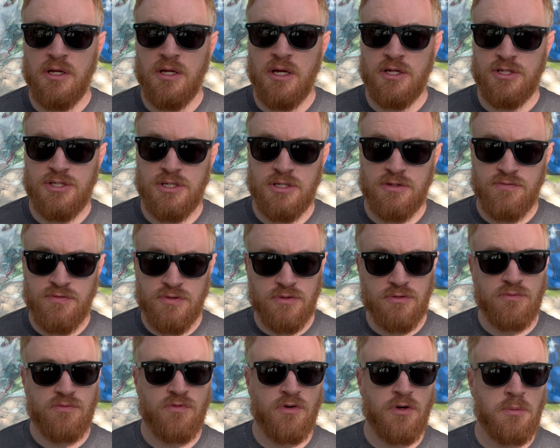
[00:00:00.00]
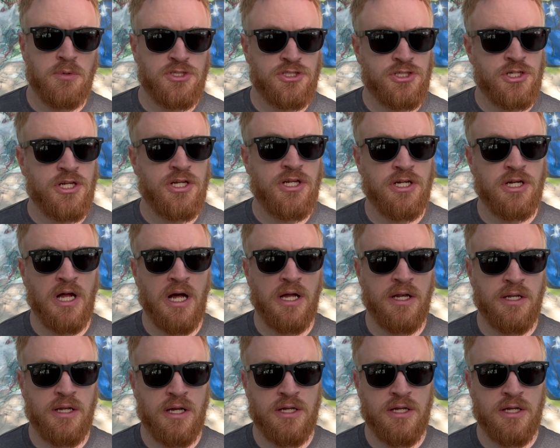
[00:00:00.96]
and she can feel very much cheated on.